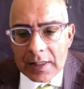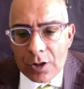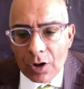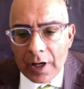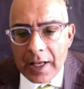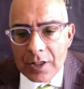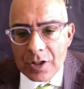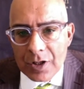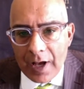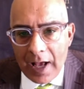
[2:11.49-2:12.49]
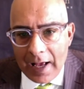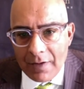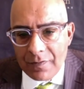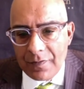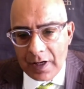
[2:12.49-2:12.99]
looking to have
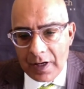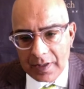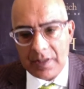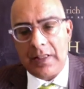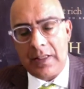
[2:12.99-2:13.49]
the